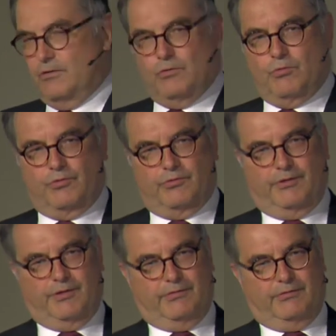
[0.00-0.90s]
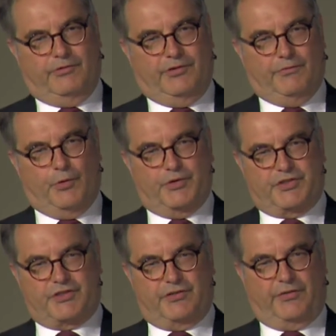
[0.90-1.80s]
or the
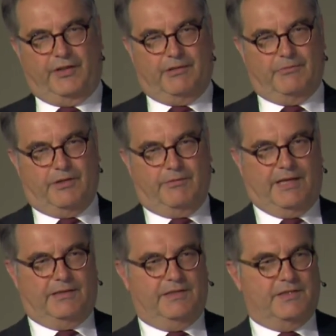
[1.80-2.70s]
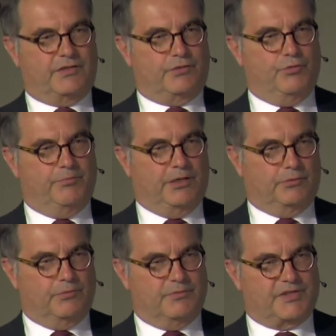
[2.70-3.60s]
reverse thing where these two
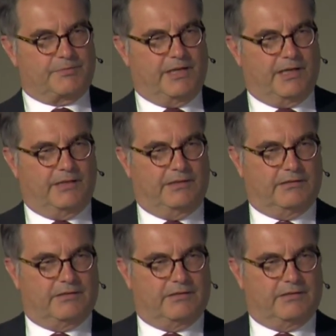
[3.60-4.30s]
balloons by